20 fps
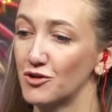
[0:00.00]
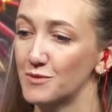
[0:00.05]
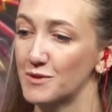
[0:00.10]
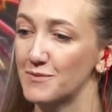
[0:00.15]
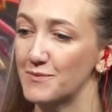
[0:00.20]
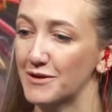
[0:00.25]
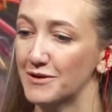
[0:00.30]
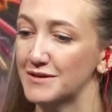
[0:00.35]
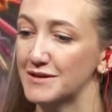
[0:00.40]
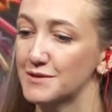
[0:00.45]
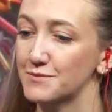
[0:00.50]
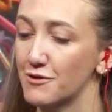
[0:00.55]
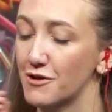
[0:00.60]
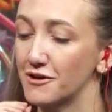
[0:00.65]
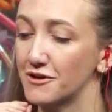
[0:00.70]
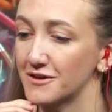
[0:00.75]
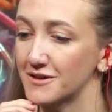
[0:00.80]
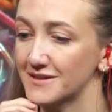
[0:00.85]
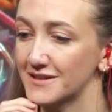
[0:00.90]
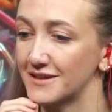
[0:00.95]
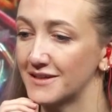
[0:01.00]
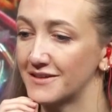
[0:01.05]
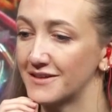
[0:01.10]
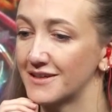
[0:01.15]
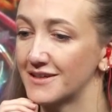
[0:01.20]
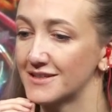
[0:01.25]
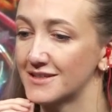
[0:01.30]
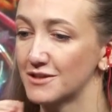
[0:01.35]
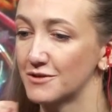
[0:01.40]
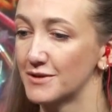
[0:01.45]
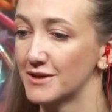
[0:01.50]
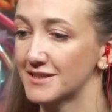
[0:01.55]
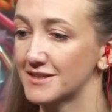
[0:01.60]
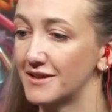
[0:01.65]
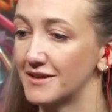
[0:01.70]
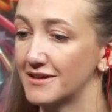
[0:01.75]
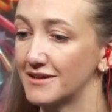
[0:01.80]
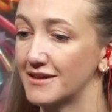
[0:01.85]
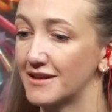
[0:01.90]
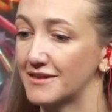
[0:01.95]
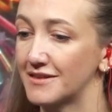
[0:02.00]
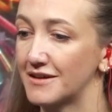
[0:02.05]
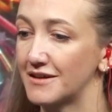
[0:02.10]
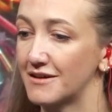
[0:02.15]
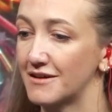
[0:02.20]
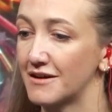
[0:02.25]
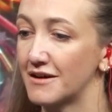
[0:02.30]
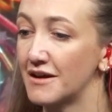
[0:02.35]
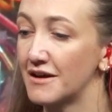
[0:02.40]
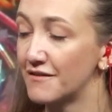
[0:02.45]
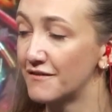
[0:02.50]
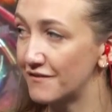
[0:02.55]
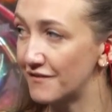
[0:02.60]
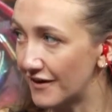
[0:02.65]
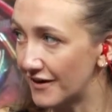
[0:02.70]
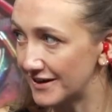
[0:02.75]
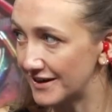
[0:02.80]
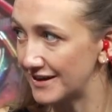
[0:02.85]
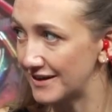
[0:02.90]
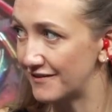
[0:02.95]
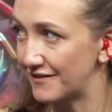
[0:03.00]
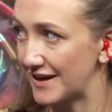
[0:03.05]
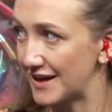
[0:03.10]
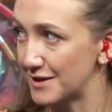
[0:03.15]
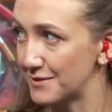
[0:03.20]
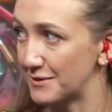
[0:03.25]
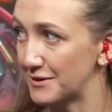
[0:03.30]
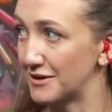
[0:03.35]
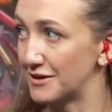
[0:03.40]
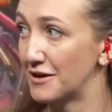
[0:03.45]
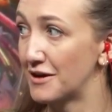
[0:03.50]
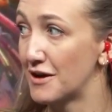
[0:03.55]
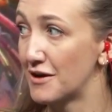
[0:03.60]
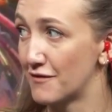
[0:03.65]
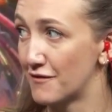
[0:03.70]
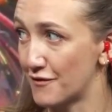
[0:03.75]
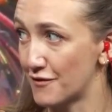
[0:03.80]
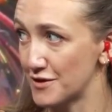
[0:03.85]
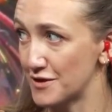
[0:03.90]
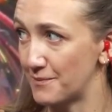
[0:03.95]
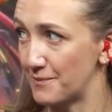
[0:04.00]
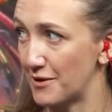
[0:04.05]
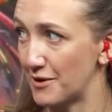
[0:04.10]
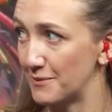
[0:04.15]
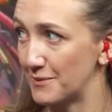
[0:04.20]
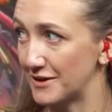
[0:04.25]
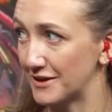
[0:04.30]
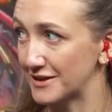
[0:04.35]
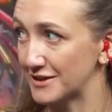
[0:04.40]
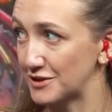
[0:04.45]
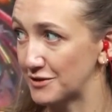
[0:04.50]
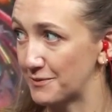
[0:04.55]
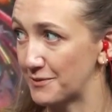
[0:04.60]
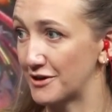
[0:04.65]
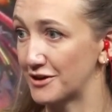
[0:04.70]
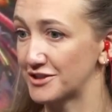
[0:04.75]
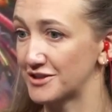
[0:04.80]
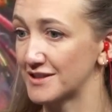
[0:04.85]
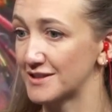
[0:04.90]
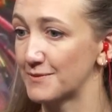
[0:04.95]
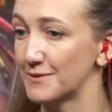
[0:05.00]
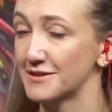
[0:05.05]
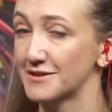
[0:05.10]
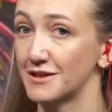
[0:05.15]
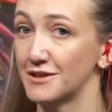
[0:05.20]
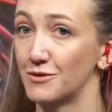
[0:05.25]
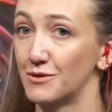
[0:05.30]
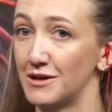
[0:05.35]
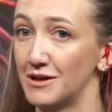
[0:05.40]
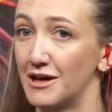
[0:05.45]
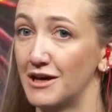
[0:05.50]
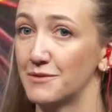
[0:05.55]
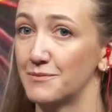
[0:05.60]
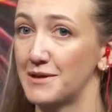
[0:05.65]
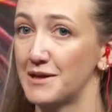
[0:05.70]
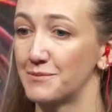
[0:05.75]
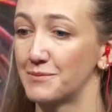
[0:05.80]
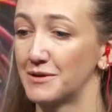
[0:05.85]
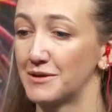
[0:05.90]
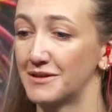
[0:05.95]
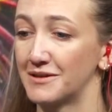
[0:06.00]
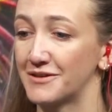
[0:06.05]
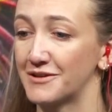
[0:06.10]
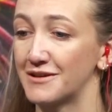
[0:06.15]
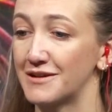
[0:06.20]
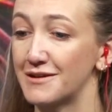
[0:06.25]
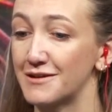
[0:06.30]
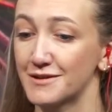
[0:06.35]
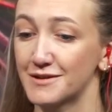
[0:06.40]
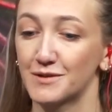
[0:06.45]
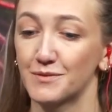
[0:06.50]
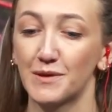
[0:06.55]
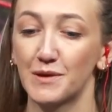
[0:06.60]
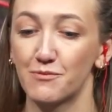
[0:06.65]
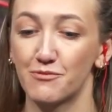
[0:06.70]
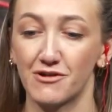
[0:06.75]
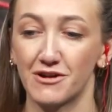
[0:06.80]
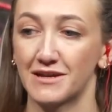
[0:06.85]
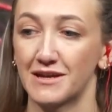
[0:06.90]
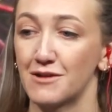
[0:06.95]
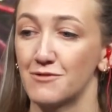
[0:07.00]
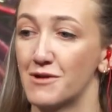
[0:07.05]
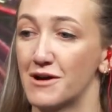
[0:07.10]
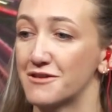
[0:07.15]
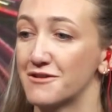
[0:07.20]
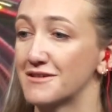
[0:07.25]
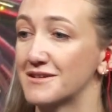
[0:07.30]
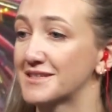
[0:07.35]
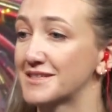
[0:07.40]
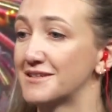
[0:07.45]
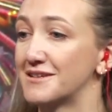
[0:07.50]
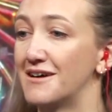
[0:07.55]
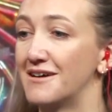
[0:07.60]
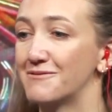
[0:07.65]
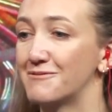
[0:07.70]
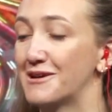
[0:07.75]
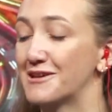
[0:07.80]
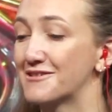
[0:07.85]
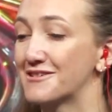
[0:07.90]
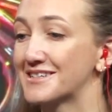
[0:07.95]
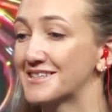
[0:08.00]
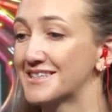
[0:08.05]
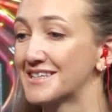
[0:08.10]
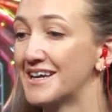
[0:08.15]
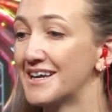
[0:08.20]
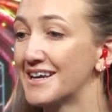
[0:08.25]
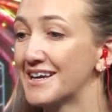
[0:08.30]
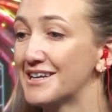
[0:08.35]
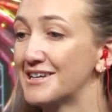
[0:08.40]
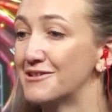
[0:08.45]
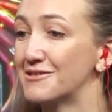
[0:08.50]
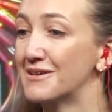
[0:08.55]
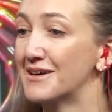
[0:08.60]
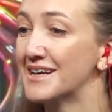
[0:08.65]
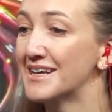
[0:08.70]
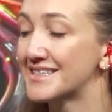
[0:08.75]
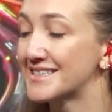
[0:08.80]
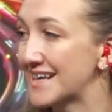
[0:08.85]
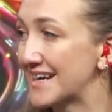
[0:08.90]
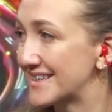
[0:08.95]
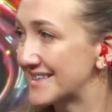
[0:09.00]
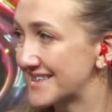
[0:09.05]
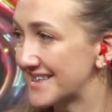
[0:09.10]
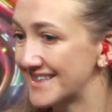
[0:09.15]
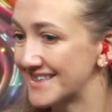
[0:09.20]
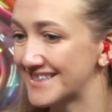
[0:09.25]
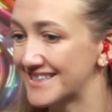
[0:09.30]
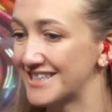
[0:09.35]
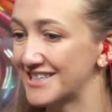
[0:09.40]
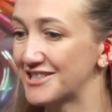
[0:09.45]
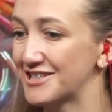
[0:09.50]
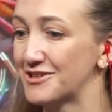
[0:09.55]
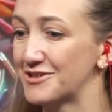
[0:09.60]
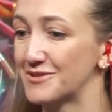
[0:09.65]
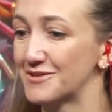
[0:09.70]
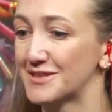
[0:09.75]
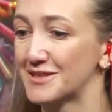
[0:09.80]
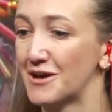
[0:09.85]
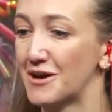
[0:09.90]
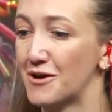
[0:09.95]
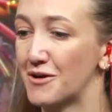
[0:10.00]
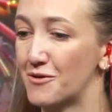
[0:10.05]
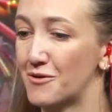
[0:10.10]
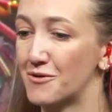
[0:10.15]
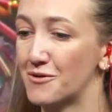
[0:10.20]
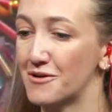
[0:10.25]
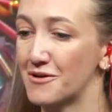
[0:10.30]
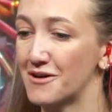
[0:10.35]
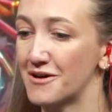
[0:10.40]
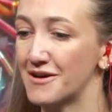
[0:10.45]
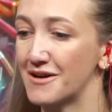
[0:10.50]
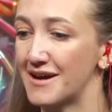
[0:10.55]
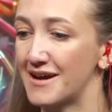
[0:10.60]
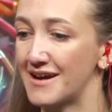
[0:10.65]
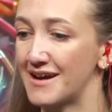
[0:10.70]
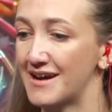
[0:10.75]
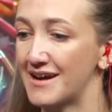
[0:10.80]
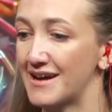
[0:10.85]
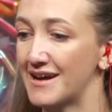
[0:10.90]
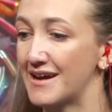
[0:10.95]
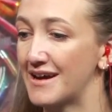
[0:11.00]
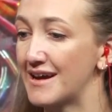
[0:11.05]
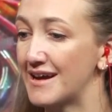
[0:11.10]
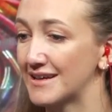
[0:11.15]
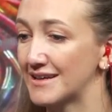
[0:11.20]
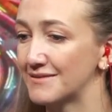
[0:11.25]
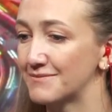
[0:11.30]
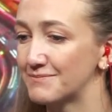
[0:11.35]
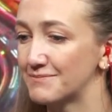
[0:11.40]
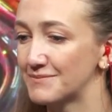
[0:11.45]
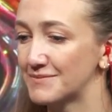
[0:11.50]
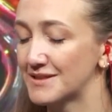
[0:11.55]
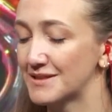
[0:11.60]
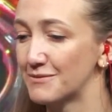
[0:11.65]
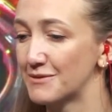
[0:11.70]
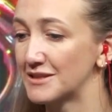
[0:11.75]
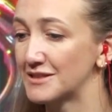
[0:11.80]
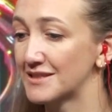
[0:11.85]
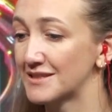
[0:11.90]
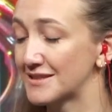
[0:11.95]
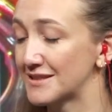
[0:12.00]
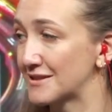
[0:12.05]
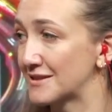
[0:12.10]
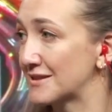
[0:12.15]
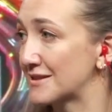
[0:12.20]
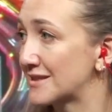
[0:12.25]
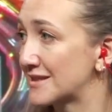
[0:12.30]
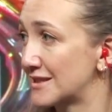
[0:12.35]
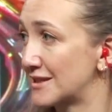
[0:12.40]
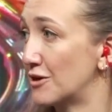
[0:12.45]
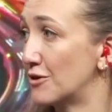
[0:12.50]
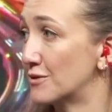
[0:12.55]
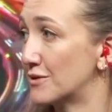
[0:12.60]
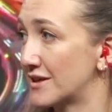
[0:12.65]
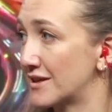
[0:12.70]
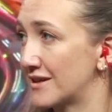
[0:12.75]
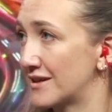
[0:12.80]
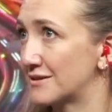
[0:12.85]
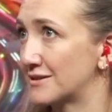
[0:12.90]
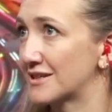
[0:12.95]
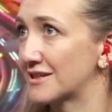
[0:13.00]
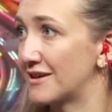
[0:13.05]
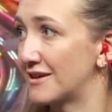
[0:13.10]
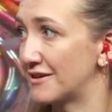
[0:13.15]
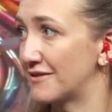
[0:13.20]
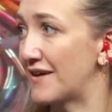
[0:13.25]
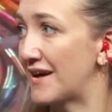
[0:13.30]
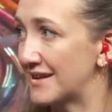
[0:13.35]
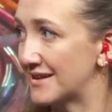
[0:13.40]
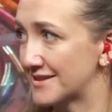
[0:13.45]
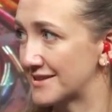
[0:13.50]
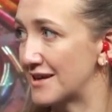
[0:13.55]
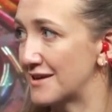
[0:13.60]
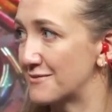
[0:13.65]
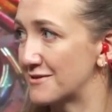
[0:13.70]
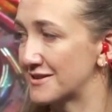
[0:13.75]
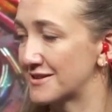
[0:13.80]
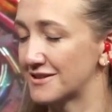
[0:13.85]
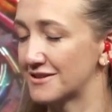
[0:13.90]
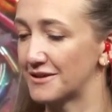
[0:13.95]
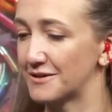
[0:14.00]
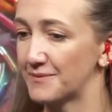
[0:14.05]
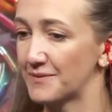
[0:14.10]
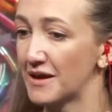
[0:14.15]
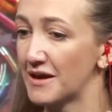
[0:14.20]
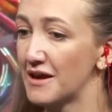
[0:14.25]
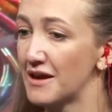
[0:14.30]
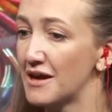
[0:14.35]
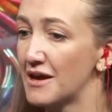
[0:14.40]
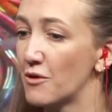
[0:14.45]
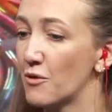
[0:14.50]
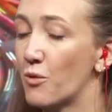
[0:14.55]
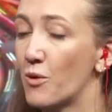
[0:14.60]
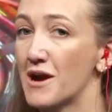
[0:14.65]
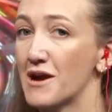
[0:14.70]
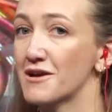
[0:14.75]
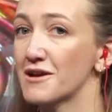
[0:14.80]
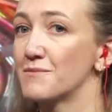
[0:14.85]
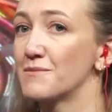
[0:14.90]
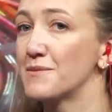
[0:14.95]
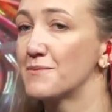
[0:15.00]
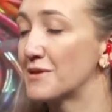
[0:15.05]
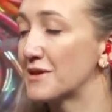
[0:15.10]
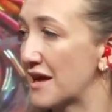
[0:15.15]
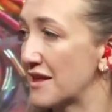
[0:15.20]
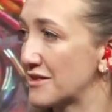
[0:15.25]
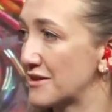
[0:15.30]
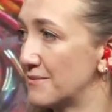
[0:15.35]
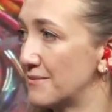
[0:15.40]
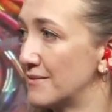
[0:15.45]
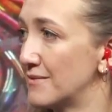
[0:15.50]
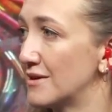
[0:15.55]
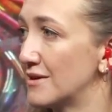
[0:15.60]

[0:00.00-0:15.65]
me about these products, and I think it's so exciting that they're finally available for the public to purchase, because I know a lot of people, their ears will be pricking, whether it's sanitized tissues or something to slow the decline of Alzheimer's. Right. Or where can people get them?